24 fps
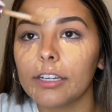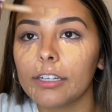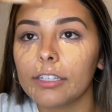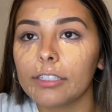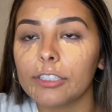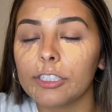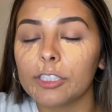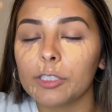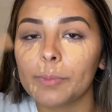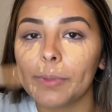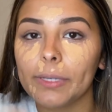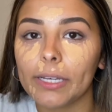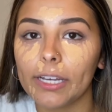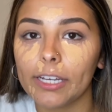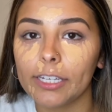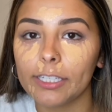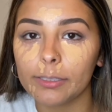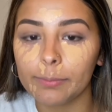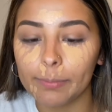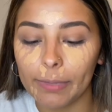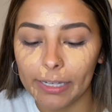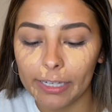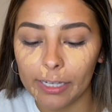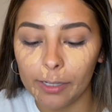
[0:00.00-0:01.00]
Just
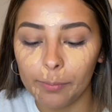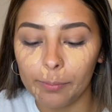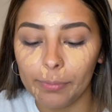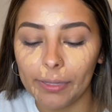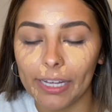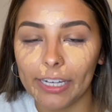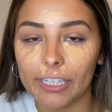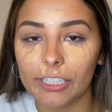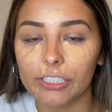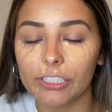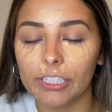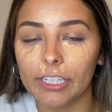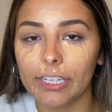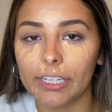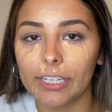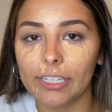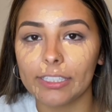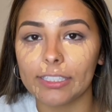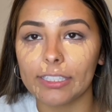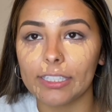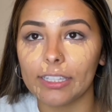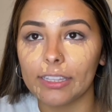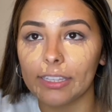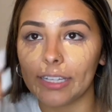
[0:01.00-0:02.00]
because my complexion
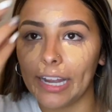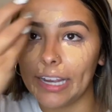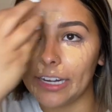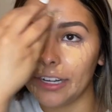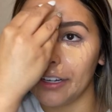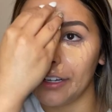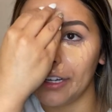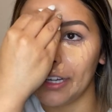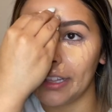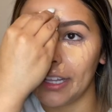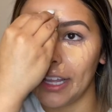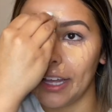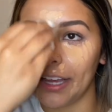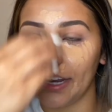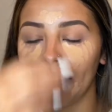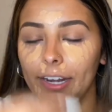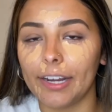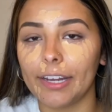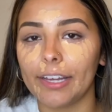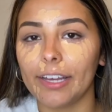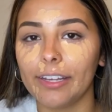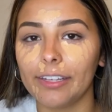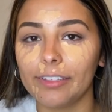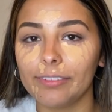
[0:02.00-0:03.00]
is lighter in that
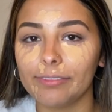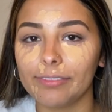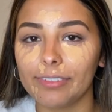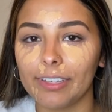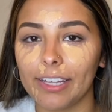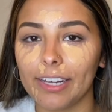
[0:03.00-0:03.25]
area,